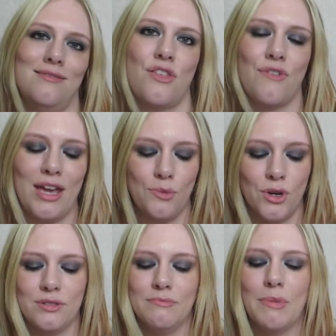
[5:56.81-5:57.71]

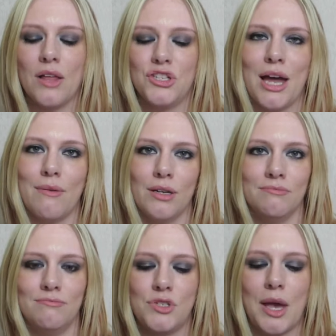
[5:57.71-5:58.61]
3-in-1 Bath Shower
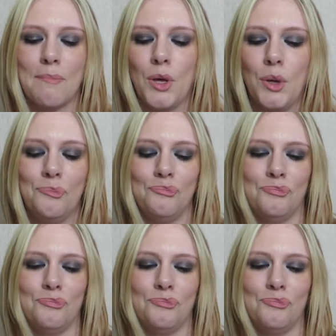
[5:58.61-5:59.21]
Shampoo